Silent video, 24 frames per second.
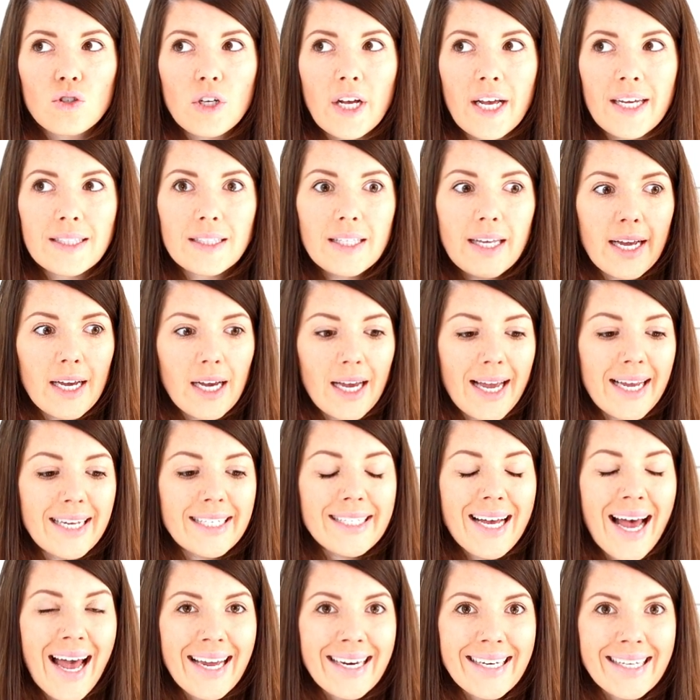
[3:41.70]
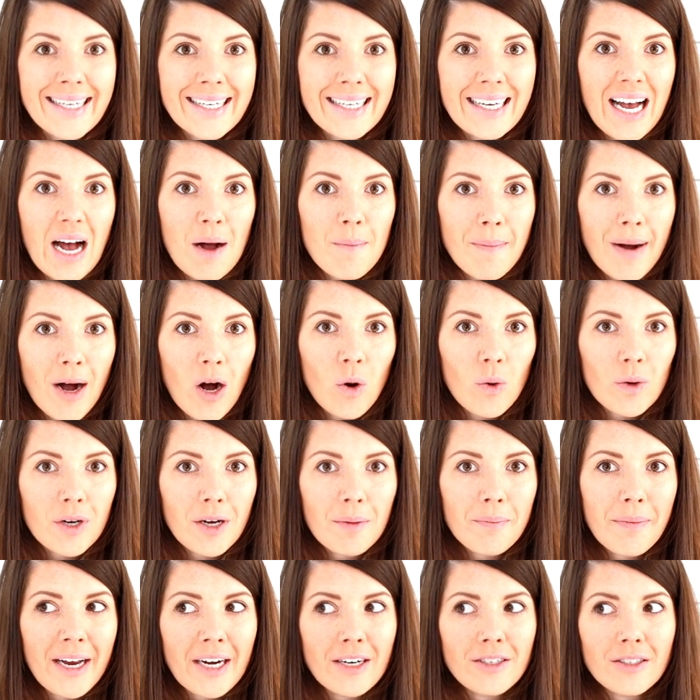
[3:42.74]
it's like a tiny amount
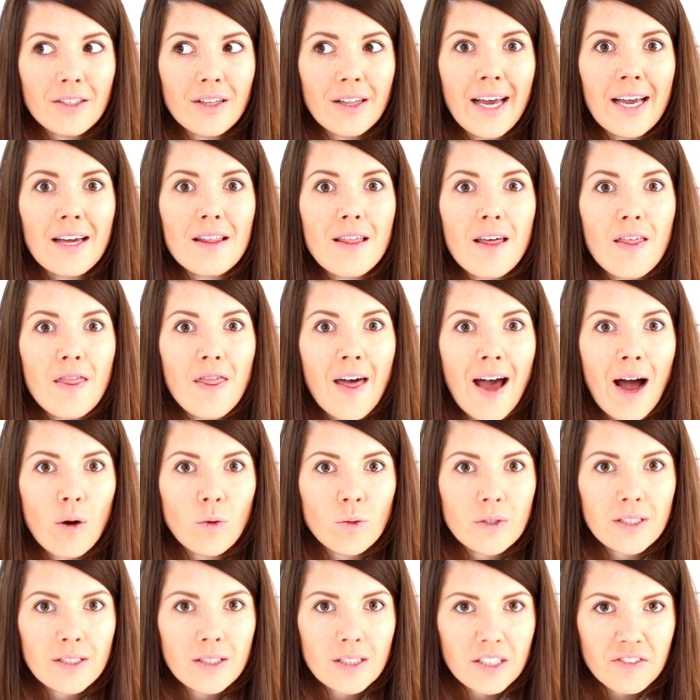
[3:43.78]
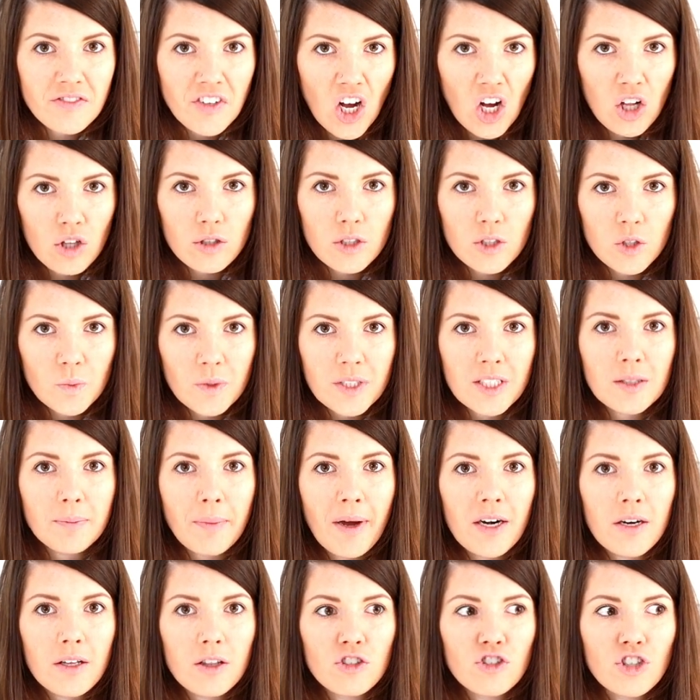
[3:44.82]
compared to like the thousands of dollars we
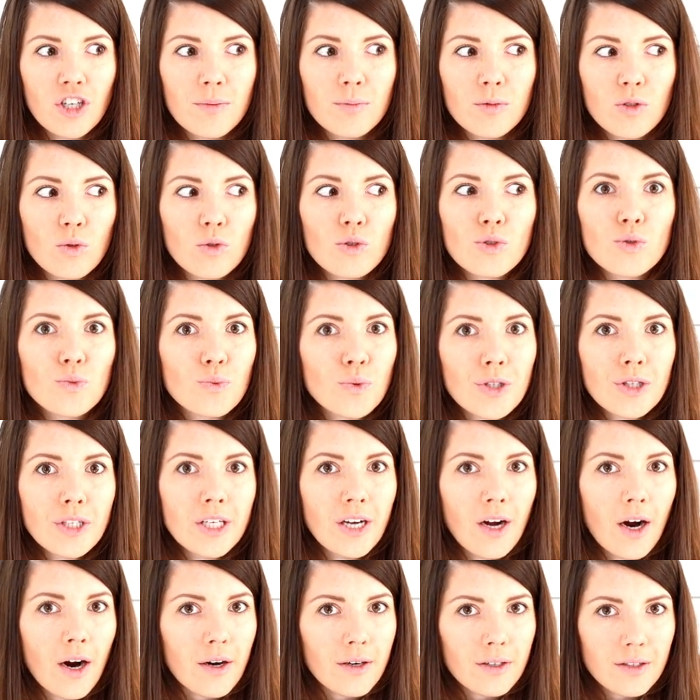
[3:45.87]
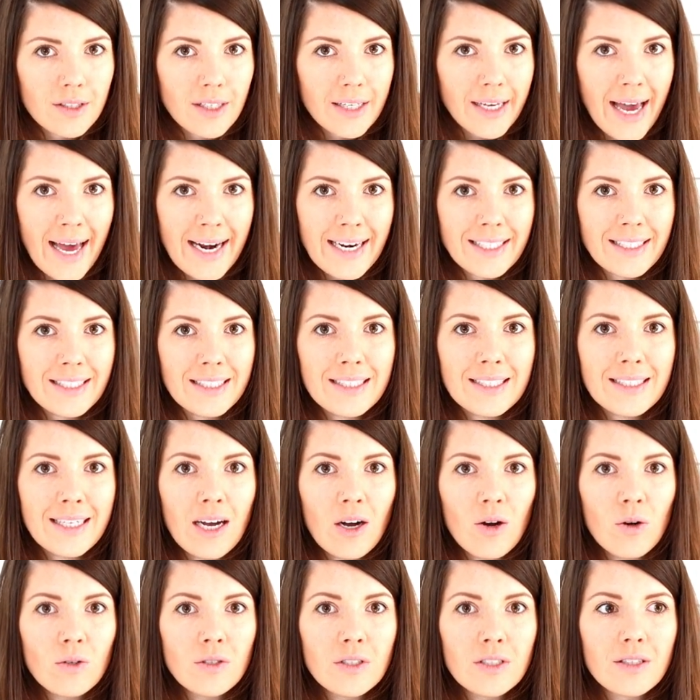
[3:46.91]
spend on the trip. So there's really hardly any
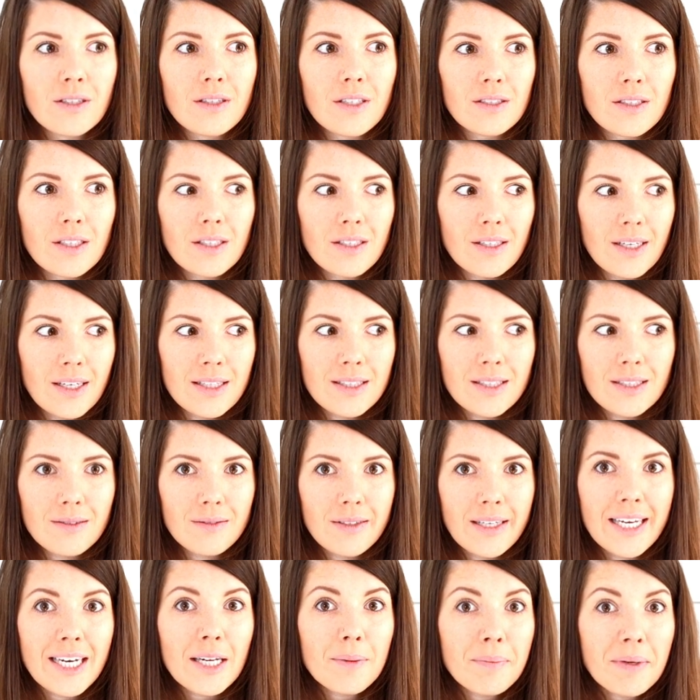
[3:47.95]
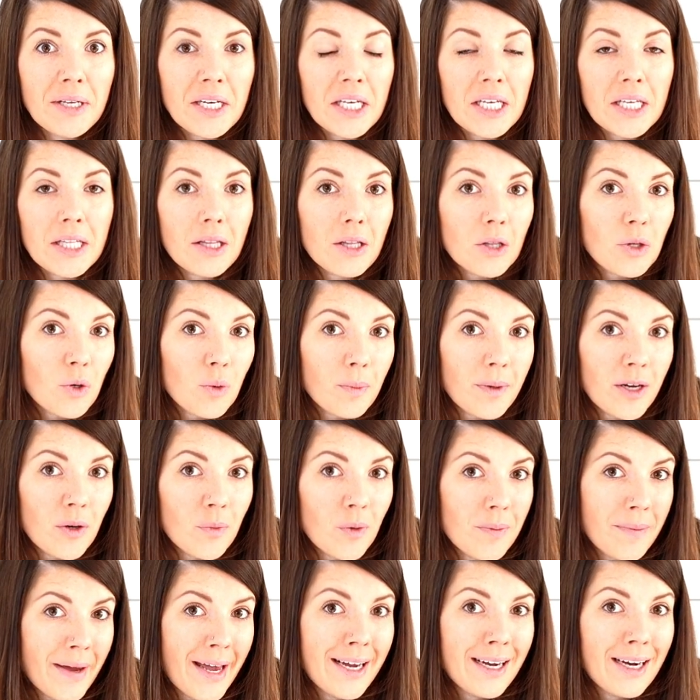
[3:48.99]
discount. It's itty bitty, the little bit
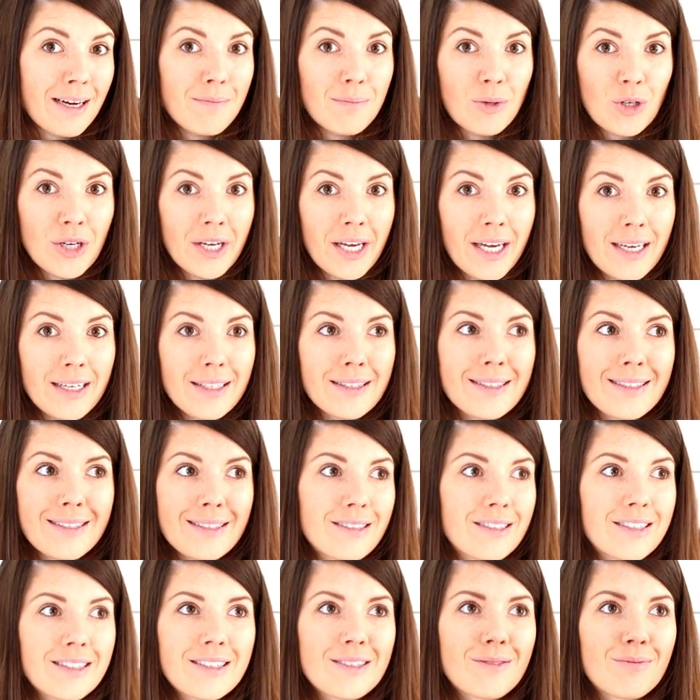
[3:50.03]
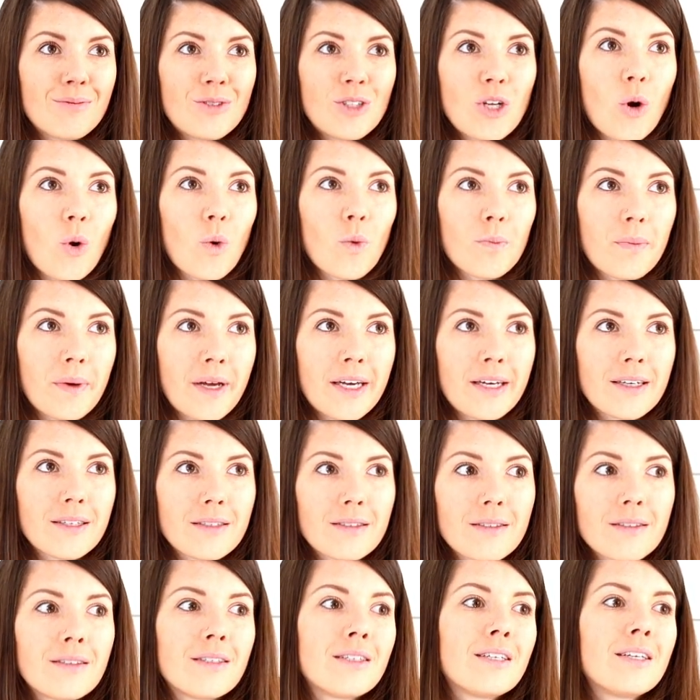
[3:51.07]
we make on bookings. There's no big
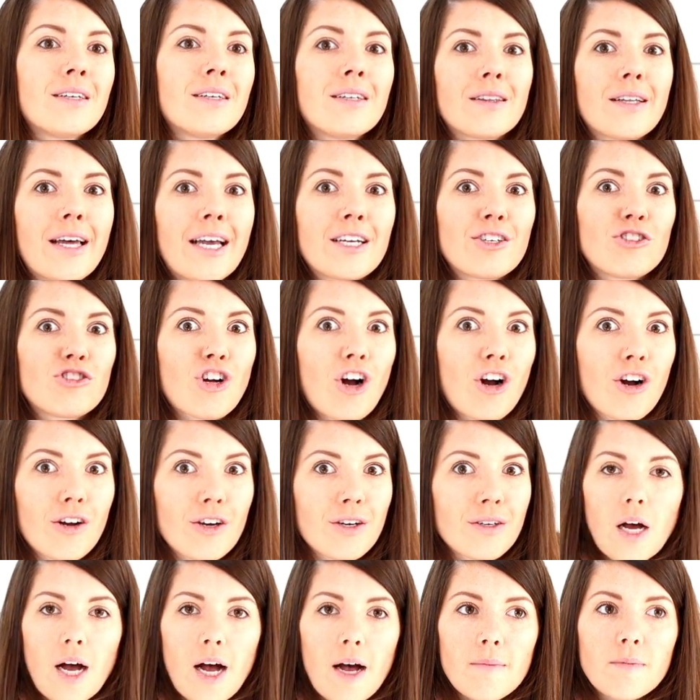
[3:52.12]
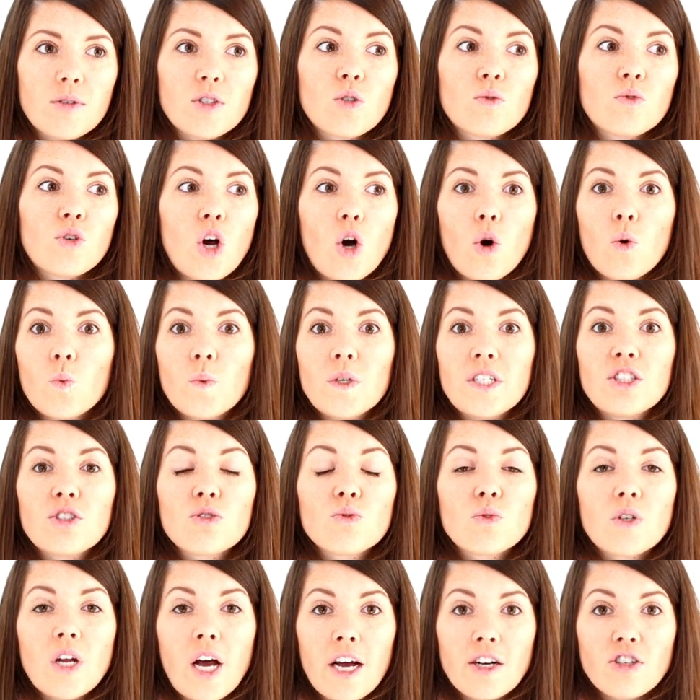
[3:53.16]
like chunk. So no, we
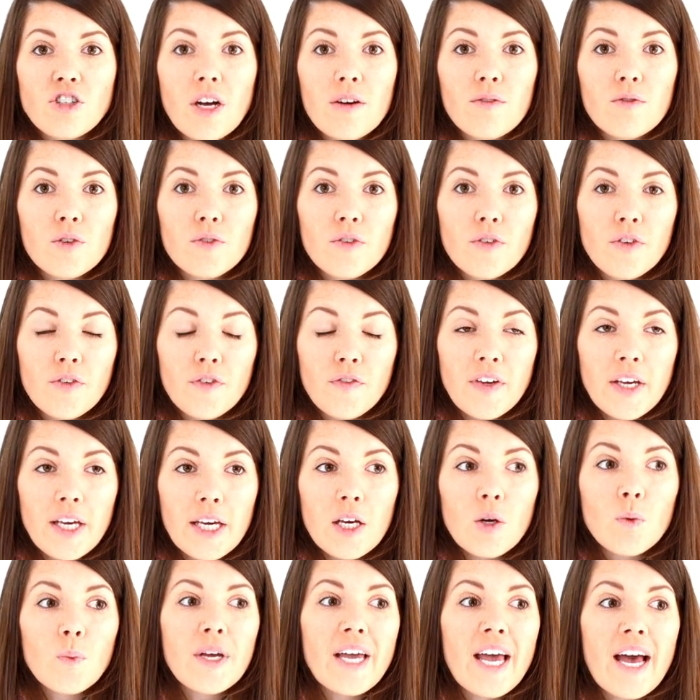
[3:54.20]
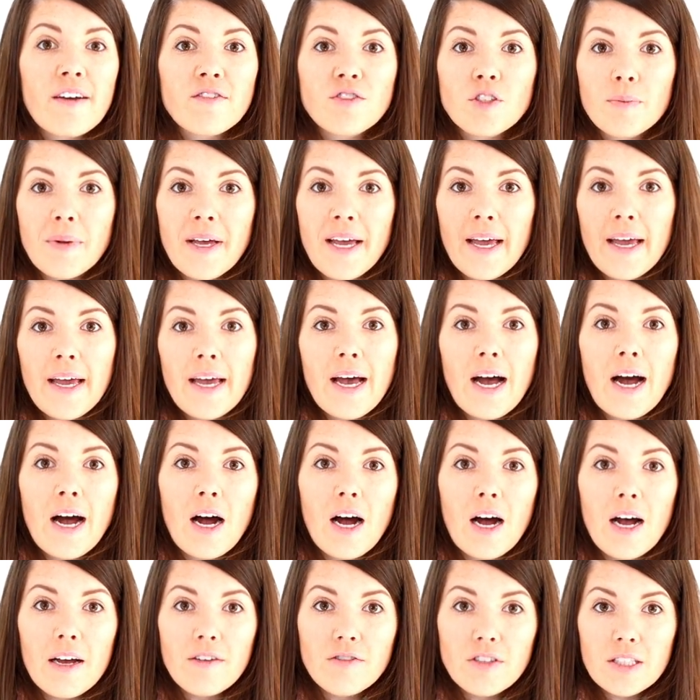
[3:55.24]
do not travel for free. We have to pay
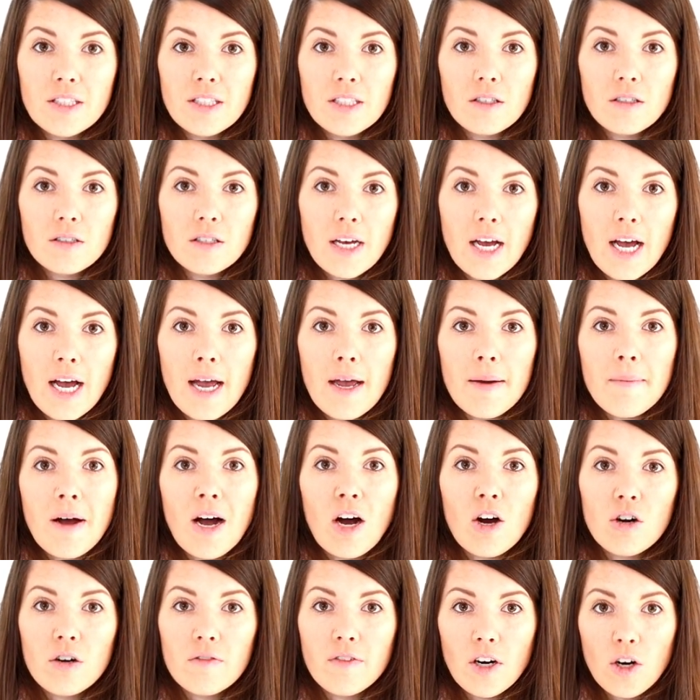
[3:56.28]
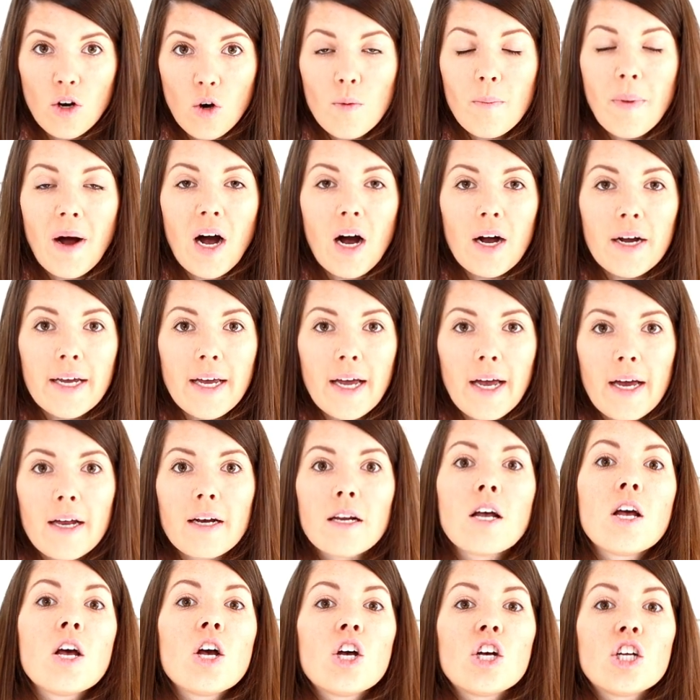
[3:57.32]
every single dime out of our own
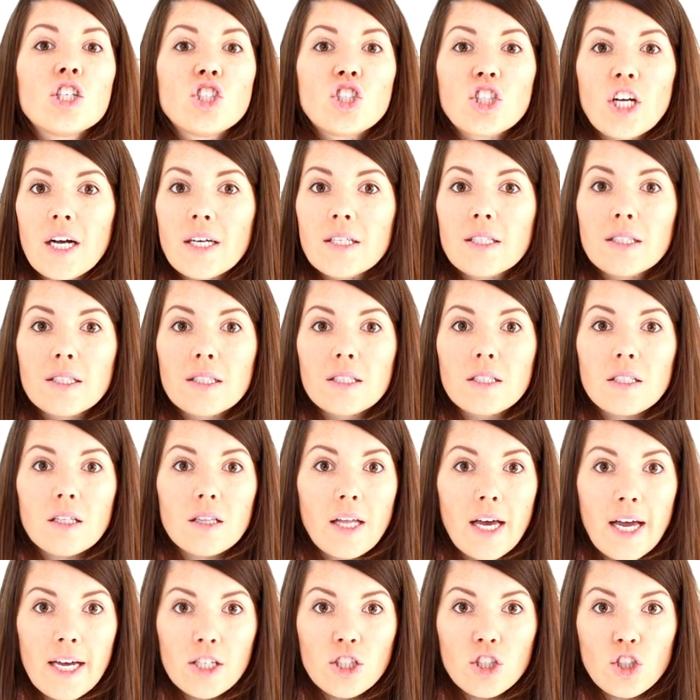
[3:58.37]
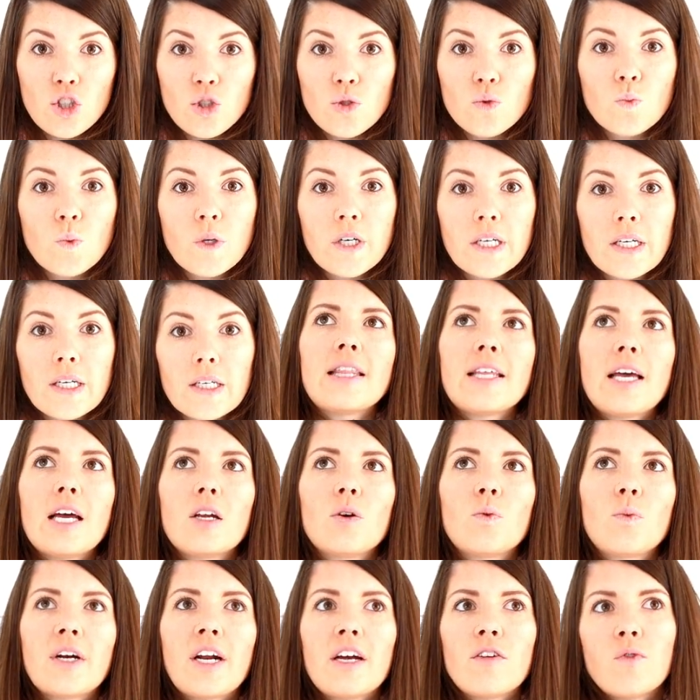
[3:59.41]
pocket, just like you would. And
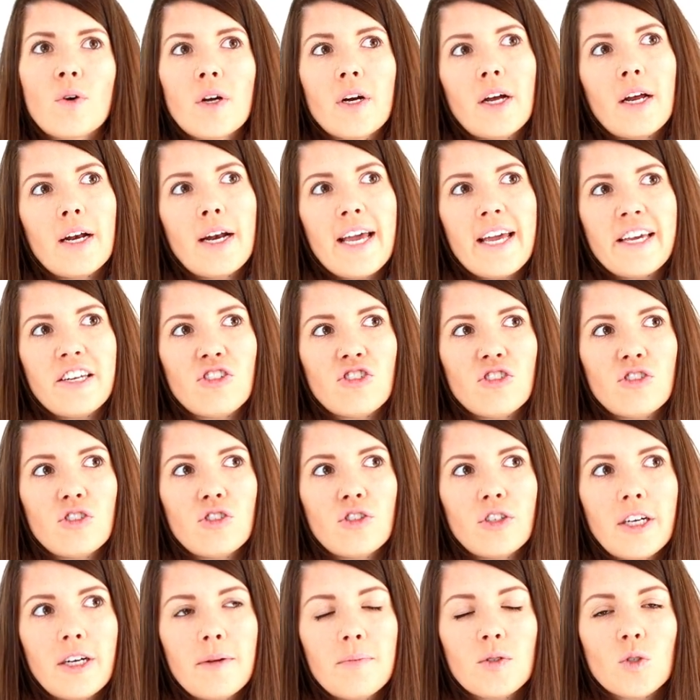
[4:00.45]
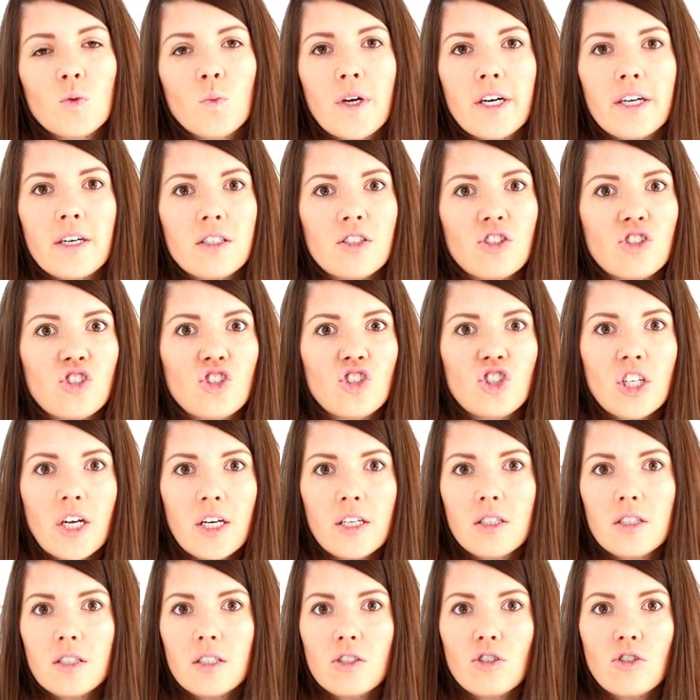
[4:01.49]
then when I've went on agent trips where it's
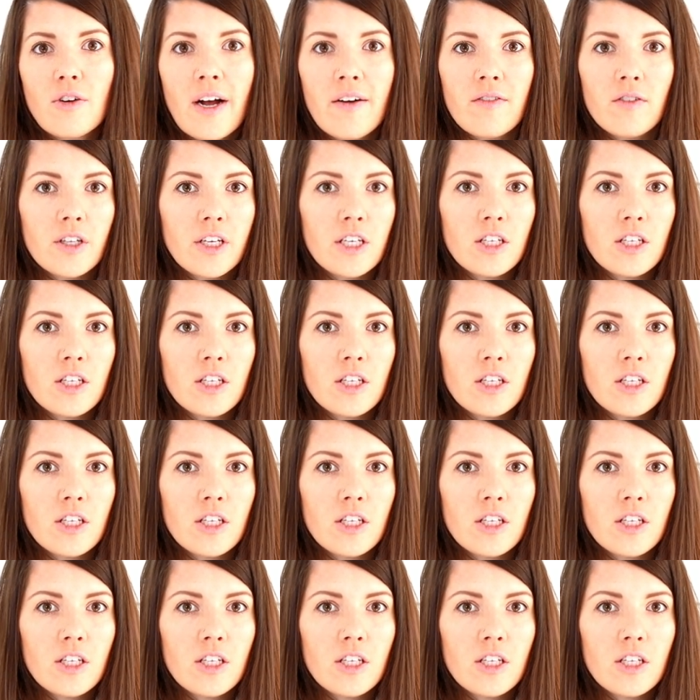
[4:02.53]
just travel